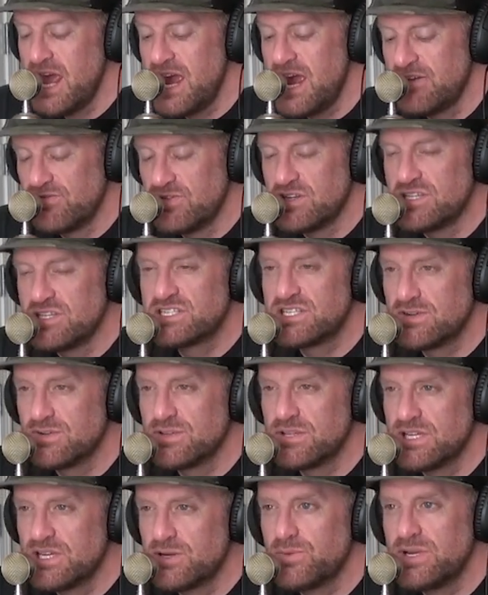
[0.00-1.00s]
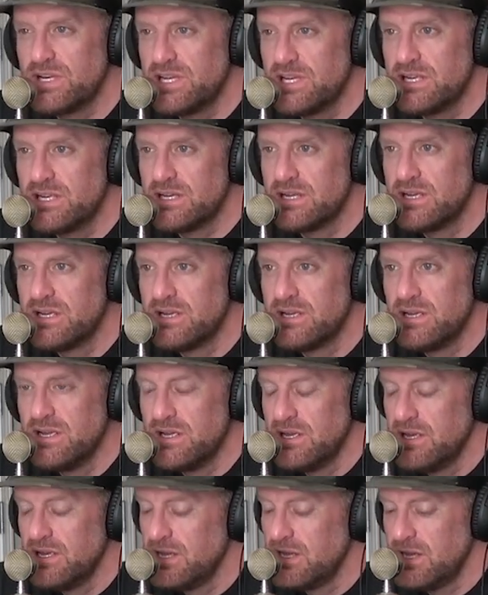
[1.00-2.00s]
Every single thing we did,
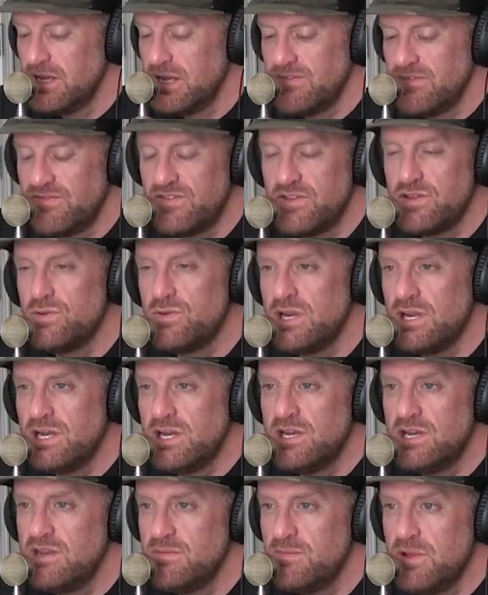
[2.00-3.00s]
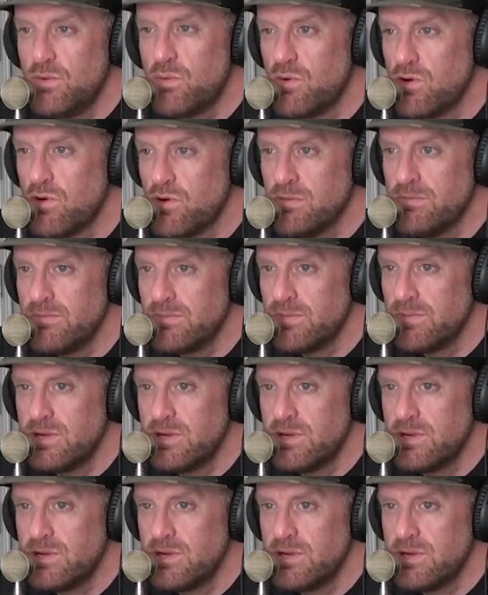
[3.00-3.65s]
if you needed to be warm,